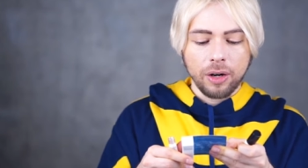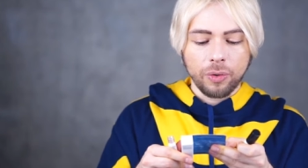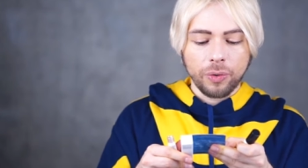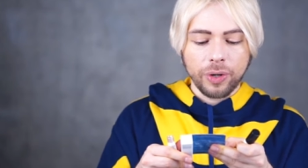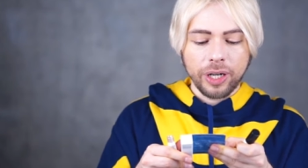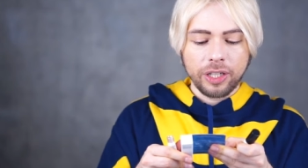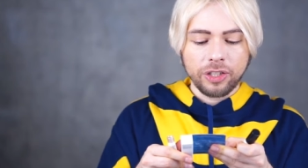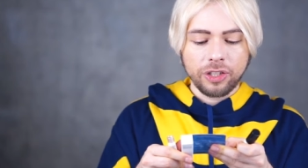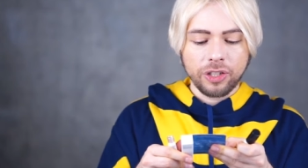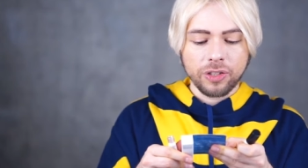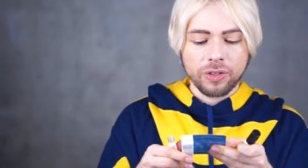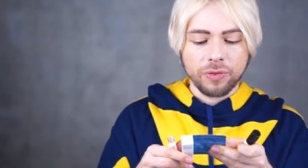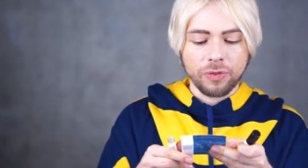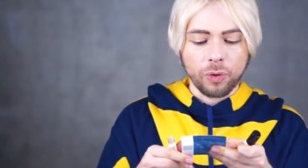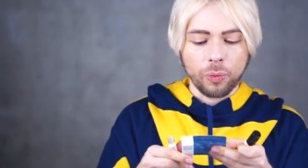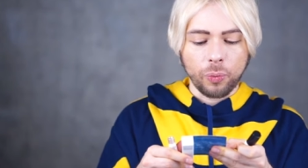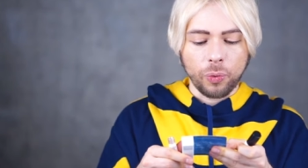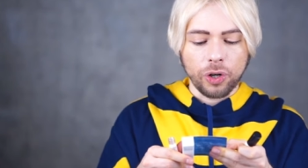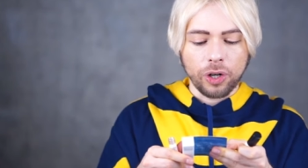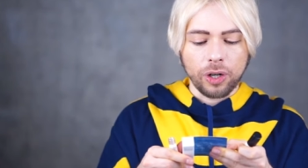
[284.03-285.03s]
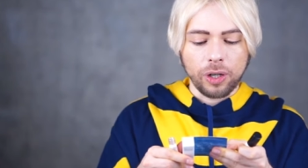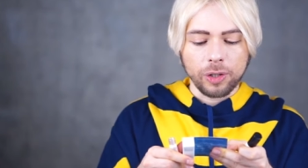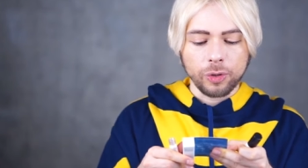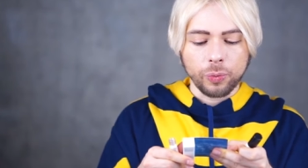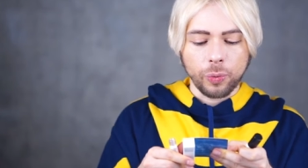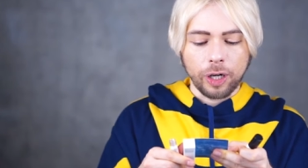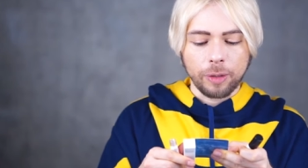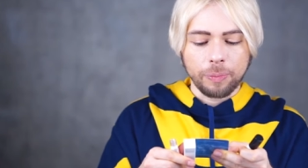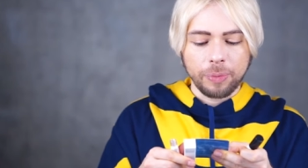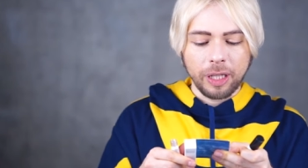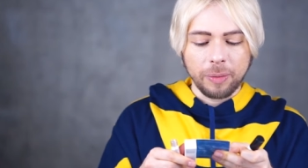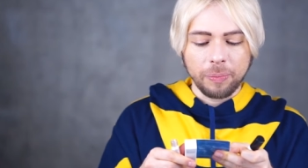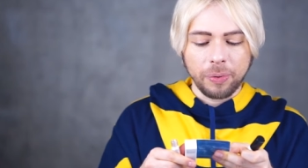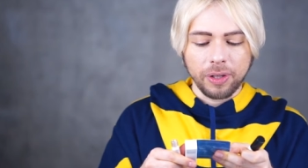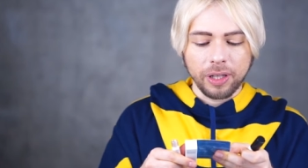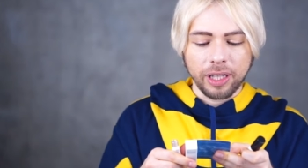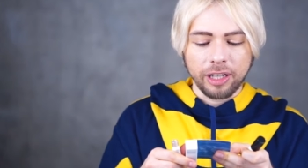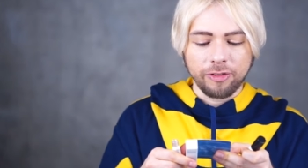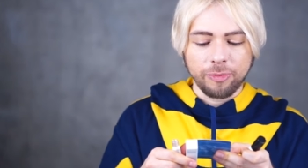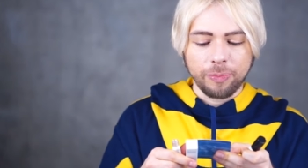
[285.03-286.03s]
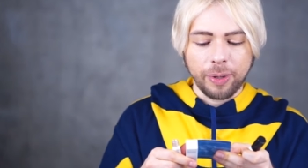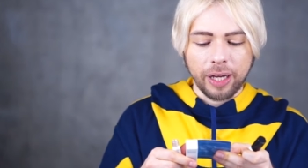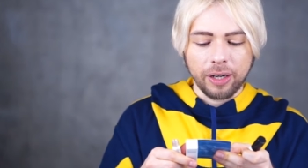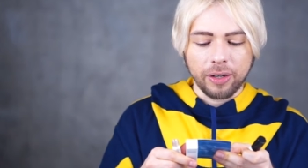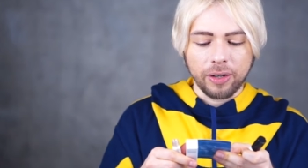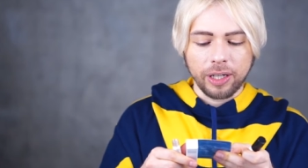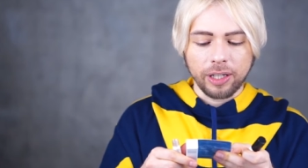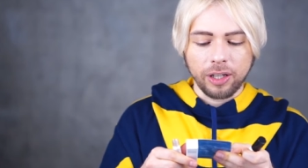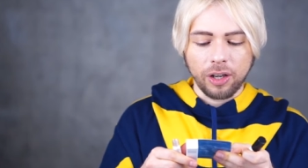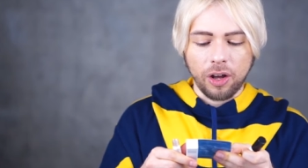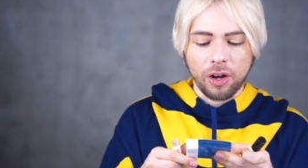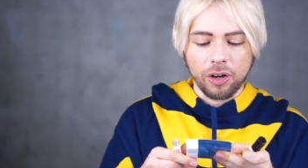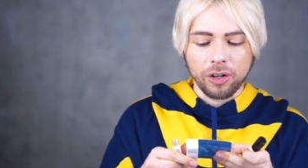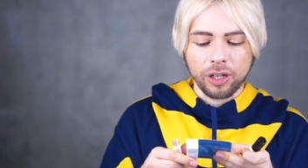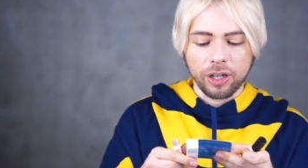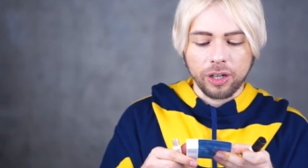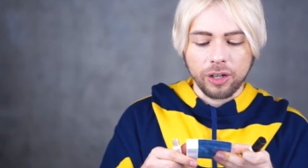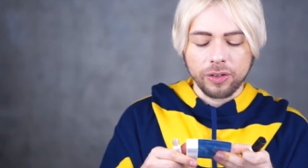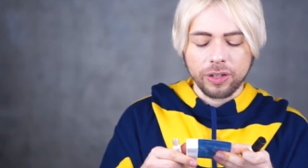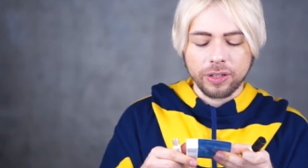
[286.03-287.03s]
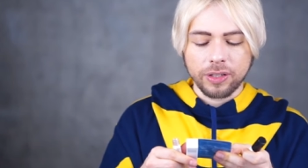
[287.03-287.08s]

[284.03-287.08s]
regions of the world where people live better and longer.